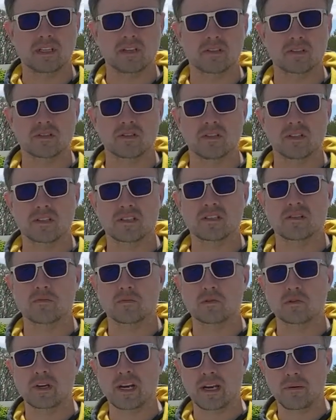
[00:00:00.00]
sold us some
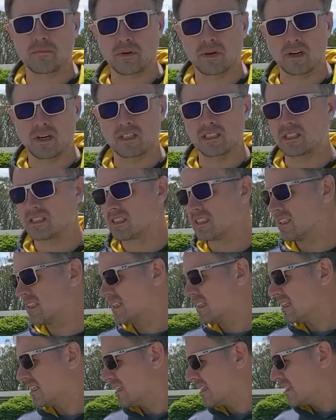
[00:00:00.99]
great parts
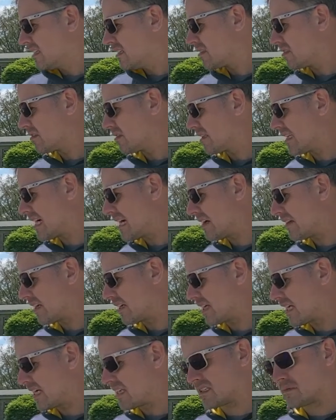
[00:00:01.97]
to allow the
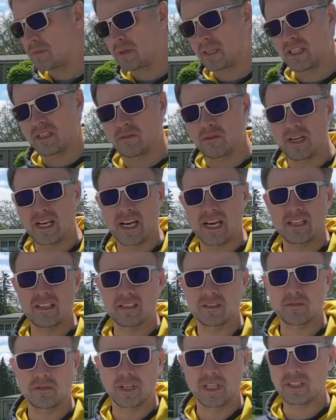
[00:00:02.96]
kind of speed that we had
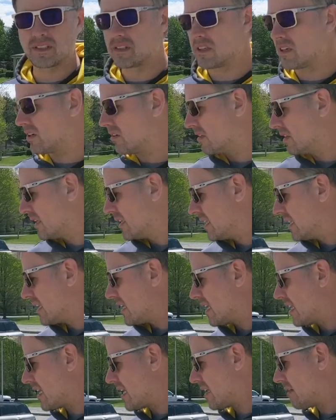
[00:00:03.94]
this week. So
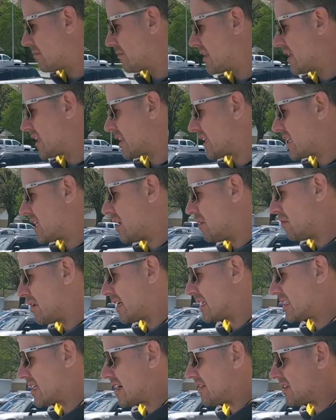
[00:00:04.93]
the key
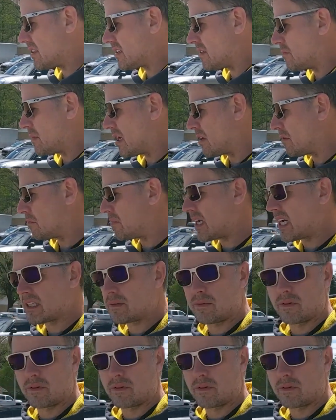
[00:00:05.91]
one is obviously Mountain Pass